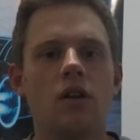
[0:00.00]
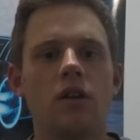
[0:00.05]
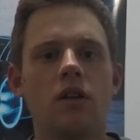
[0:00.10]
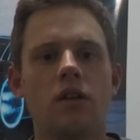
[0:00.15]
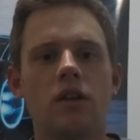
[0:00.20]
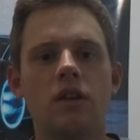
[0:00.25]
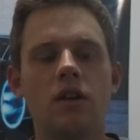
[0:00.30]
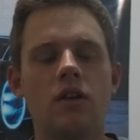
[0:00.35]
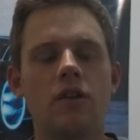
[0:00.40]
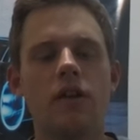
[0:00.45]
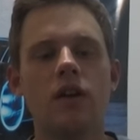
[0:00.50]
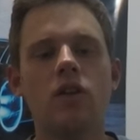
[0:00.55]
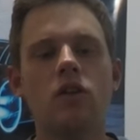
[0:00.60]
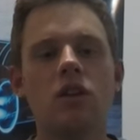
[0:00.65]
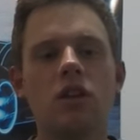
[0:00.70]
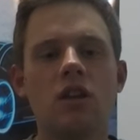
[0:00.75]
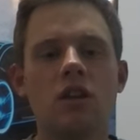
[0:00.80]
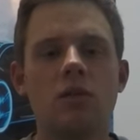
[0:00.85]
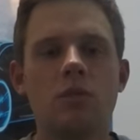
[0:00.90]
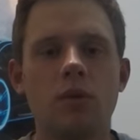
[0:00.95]
You know, that
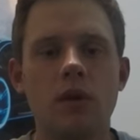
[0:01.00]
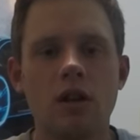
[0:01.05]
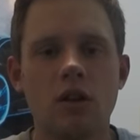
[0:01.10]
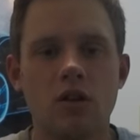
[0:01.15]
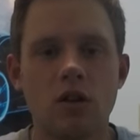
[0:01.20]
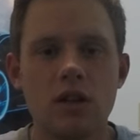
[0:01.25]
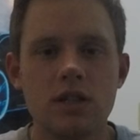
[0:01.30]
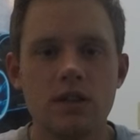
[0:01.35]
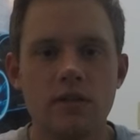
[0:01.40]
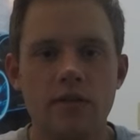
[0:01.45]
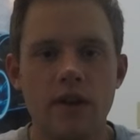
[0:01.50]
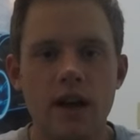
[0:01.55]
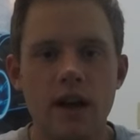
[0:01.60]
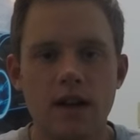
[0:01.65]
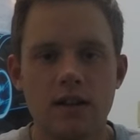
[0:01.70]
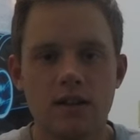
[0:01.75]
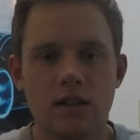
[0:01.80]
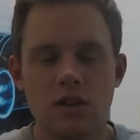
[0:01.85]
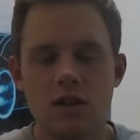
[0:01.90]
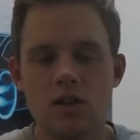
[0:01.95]
couldn't even have been an aggressive
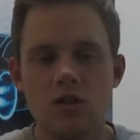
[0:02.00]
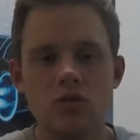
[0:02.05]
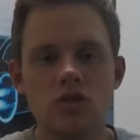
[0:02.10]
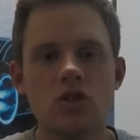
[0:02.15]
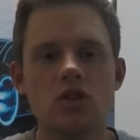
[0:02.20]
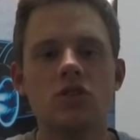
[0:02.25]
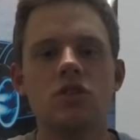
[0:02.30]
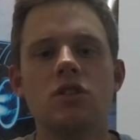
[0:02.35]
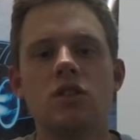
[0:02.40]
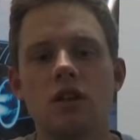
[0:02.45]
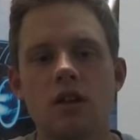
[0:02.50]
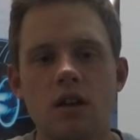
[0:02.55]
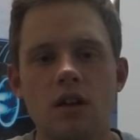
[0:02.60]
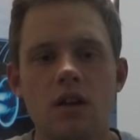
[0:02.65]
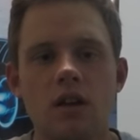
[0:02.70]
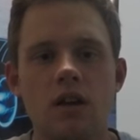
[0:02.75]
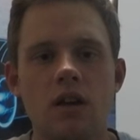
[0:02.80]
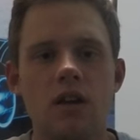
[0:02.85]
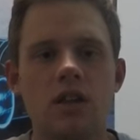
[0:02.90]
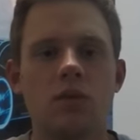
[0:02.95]
act. Like, you just
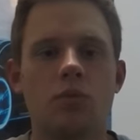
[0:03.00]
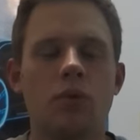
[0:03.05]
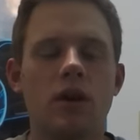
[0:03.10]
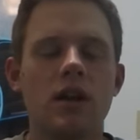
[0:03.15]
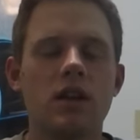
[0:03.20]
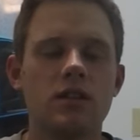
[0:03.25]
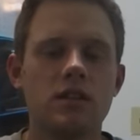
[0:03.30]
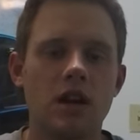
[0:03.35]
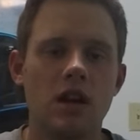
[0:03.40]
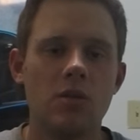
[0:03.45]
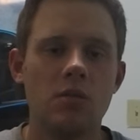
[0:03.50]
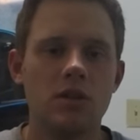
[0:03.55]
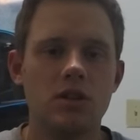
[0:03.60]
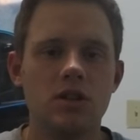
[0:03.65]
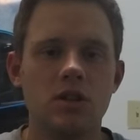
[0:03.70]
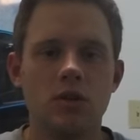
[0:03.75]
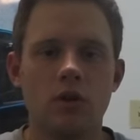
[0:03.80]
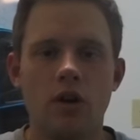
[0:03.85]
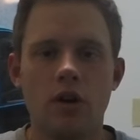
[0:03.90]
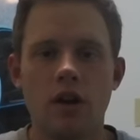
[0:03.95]
hit the brake a tiny bit
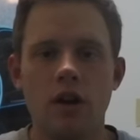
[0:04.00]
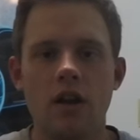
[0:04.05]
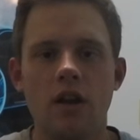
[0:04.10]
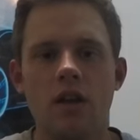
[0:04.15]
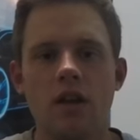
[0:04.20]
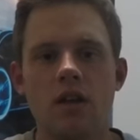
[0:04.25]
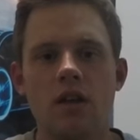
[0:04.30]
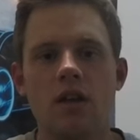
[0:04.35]
too hard.